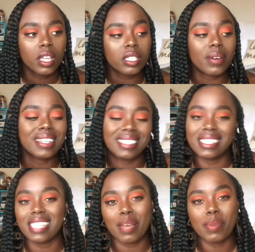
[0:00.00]
So it
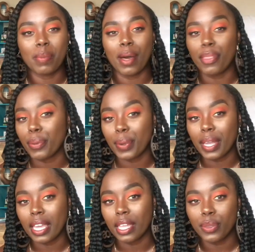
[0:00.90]
did take me about
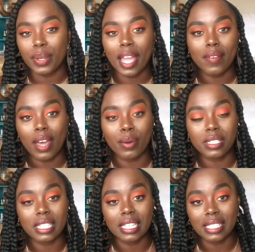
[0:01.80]
3.5
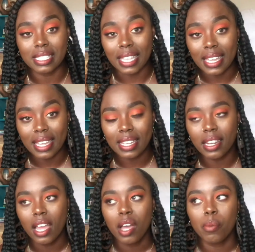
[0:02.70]
hours to get this
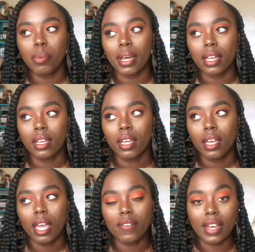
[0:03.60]
in. But
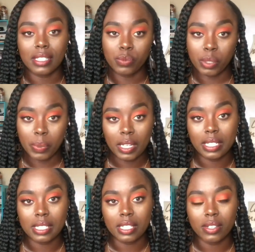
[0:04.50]
if I
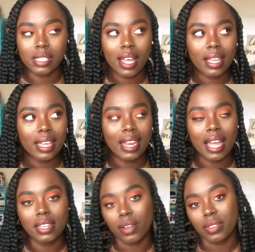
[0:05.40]
repeated this hairstyle again,
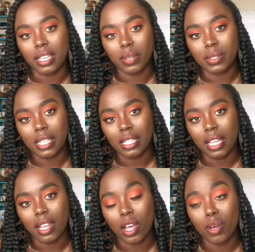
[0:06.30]
I don't think it would take
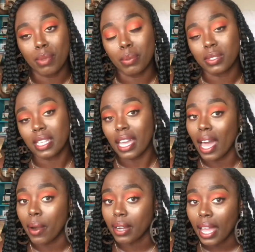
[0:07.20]
that long. Maybe it'll take an
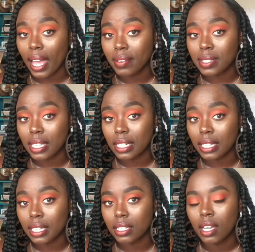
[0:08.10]
hour and a half to get
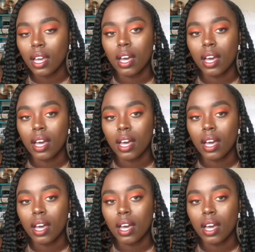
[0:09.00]
in.